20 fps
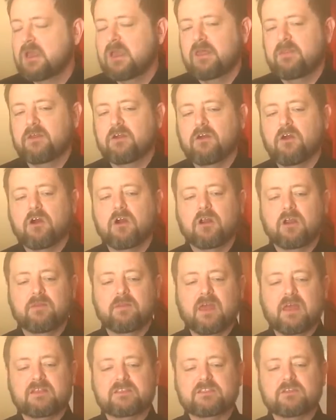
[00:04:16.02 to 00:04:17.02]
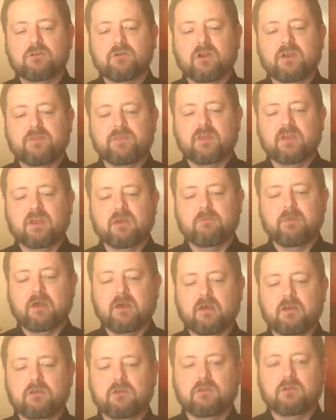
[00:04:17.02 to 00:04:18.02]
and there are, and that's the great thing
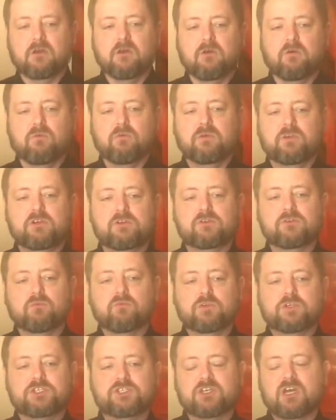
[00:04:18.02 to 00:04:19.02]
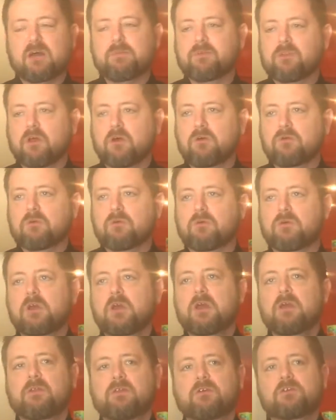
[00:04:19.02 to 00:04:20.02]
about you know when you when you shop local,
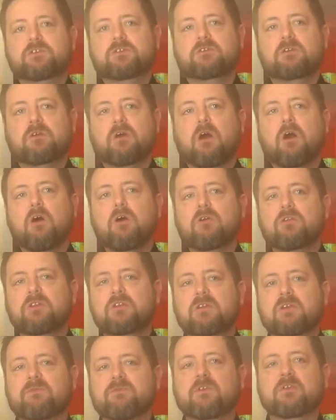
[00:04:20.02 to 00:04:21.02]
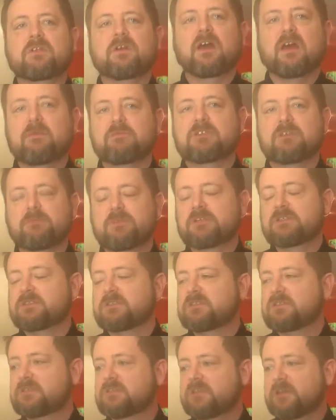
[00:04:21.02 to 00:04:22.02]
there's all different types of
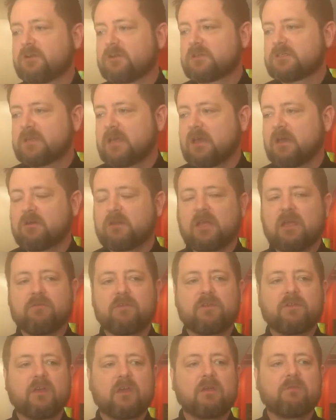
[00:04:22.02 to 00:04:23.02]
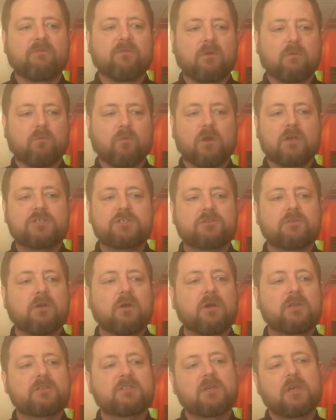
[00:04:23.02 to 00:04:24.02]
businesses here in town. Everything from
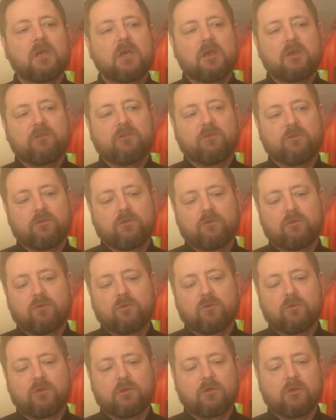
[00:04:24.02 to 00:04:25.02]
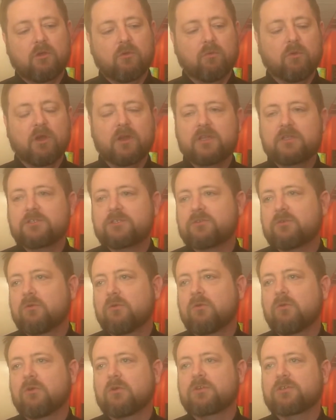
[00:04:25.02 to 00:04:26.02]
restaurants to you know running
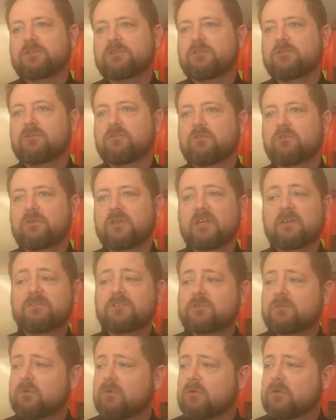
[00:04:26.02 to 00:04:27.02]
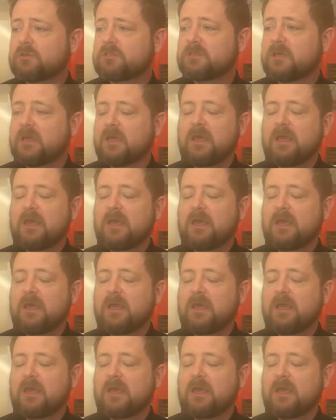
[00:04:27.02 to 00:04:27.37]
stores to gift stores,